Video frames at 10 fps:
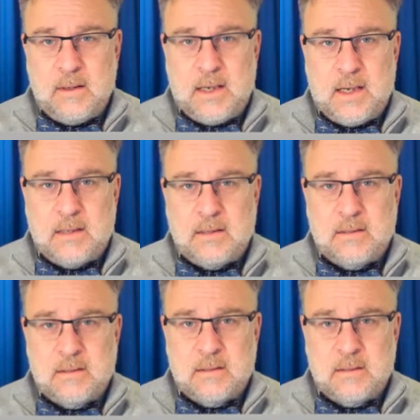
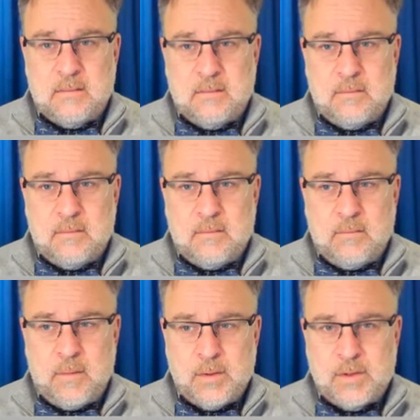
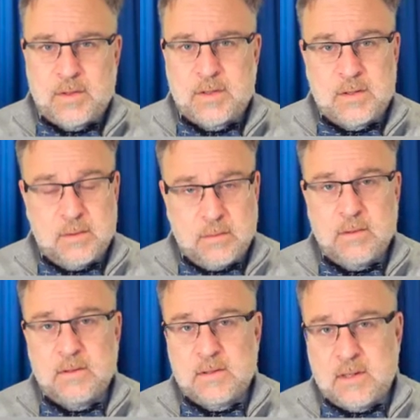Most
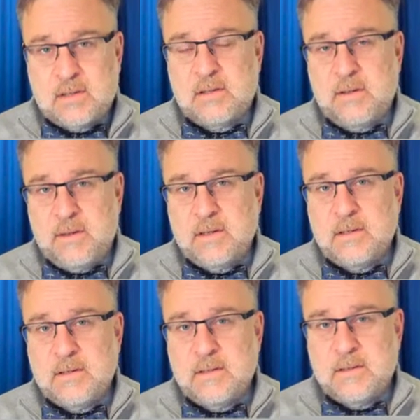students actually think
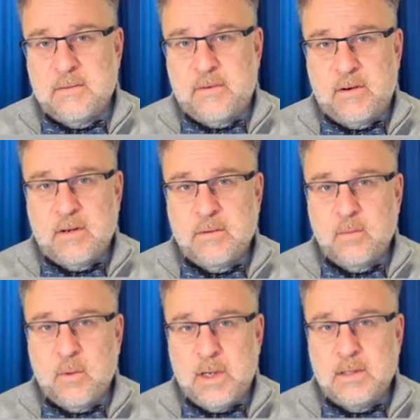this is a very good
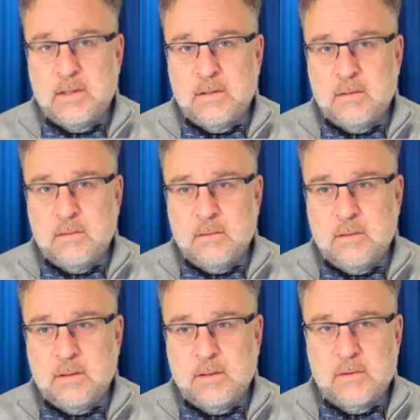way to
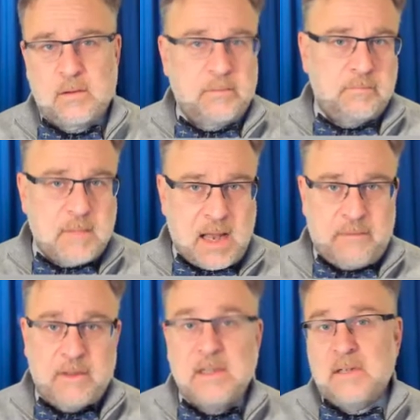sort of
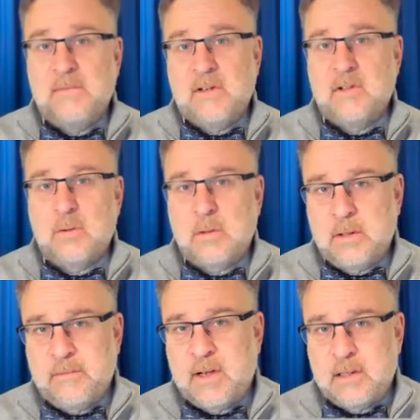have an individual
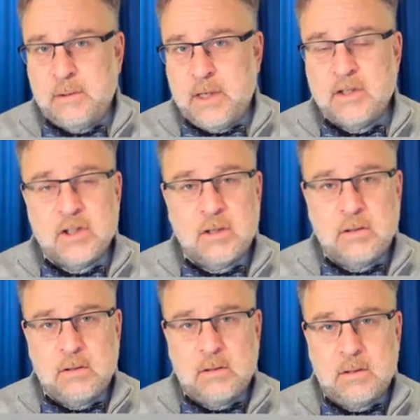
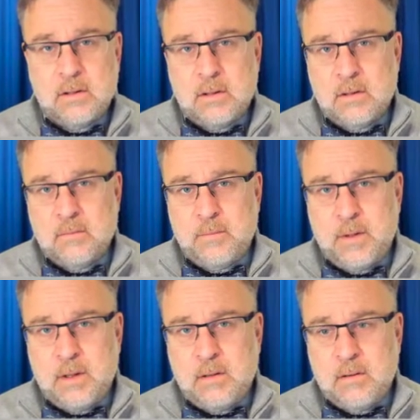evaluation,
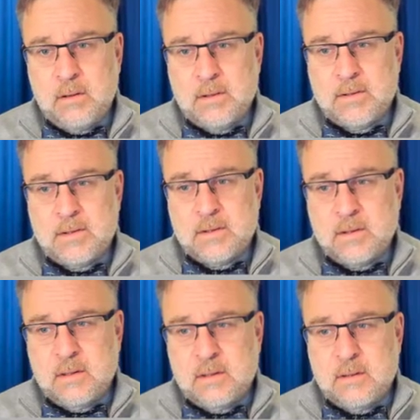because
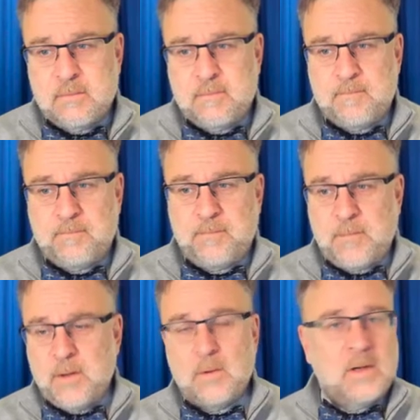
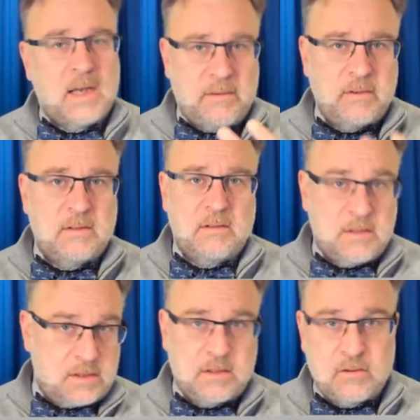you can have it,
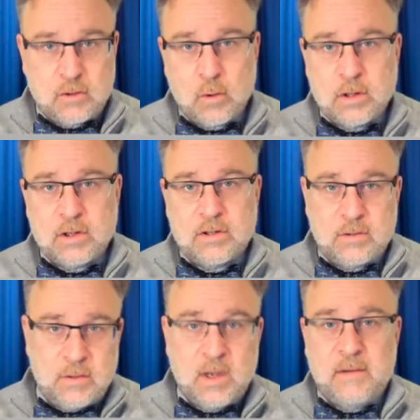it's short,
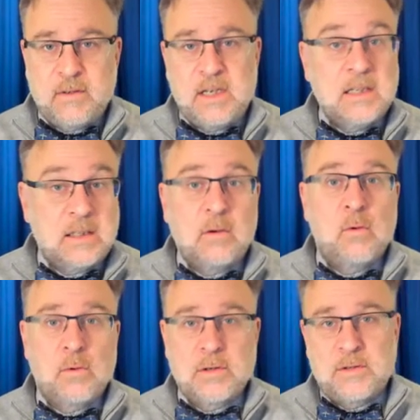you have it in the
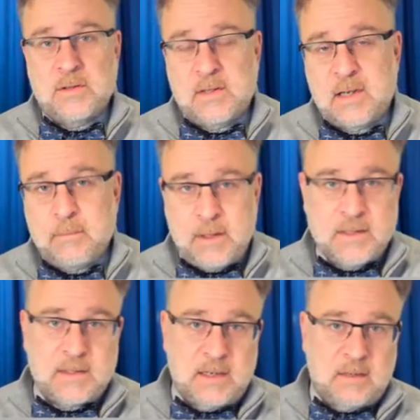course, and that
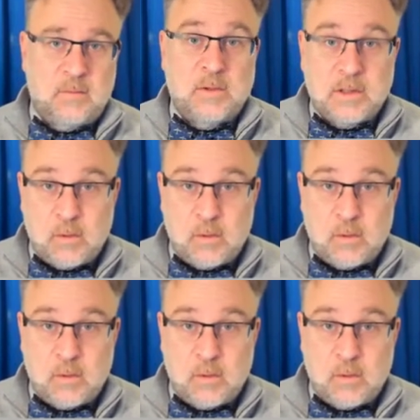means that when the